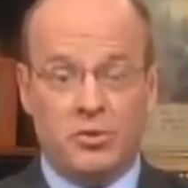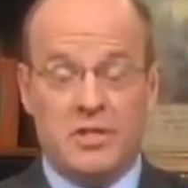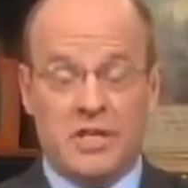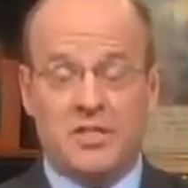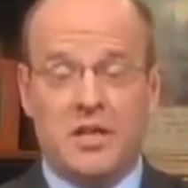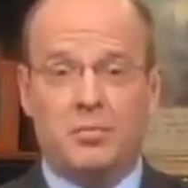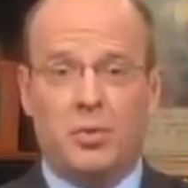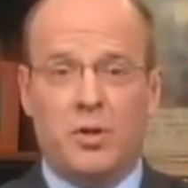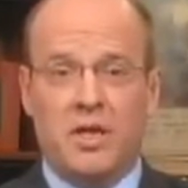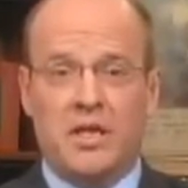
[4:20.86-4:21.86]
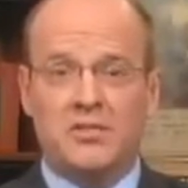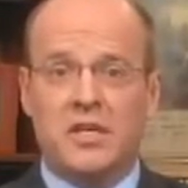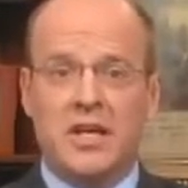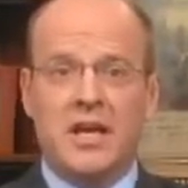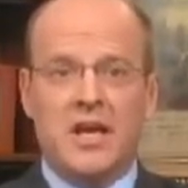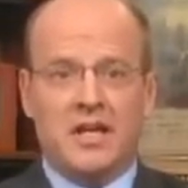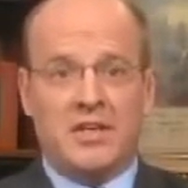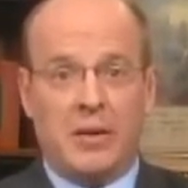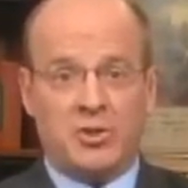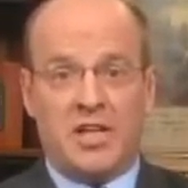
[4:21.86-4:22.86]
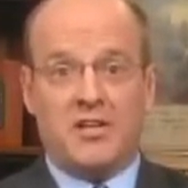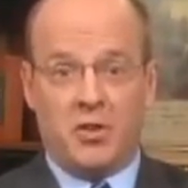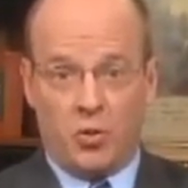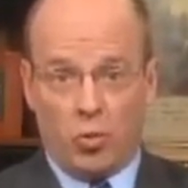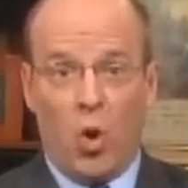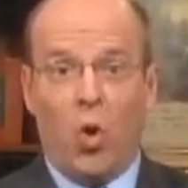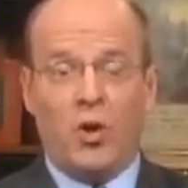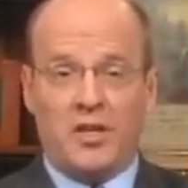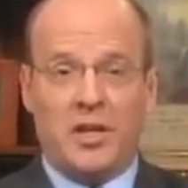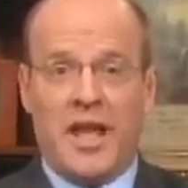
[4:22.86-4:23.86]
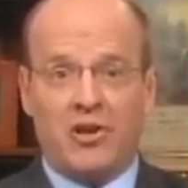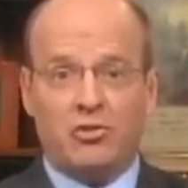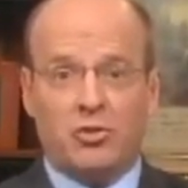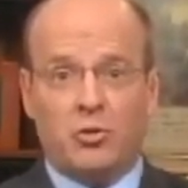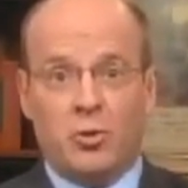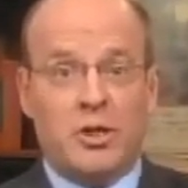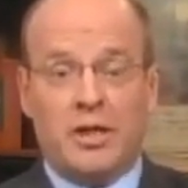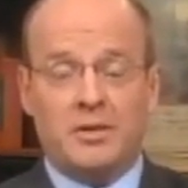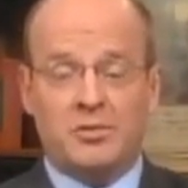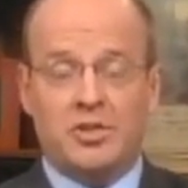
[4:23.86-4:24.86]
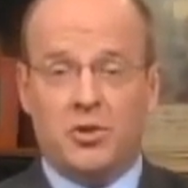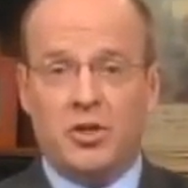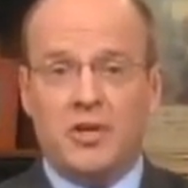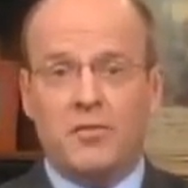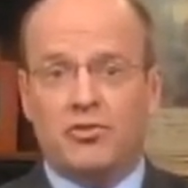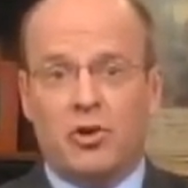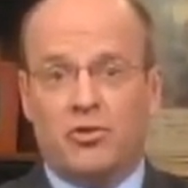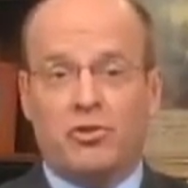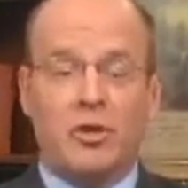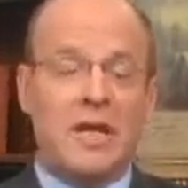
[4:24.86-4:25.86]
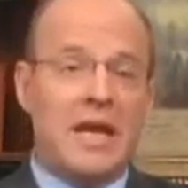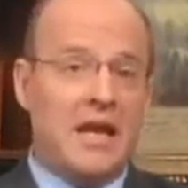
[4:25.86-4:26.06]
TSA employees, notwithstanding their role in a national security infrastructure.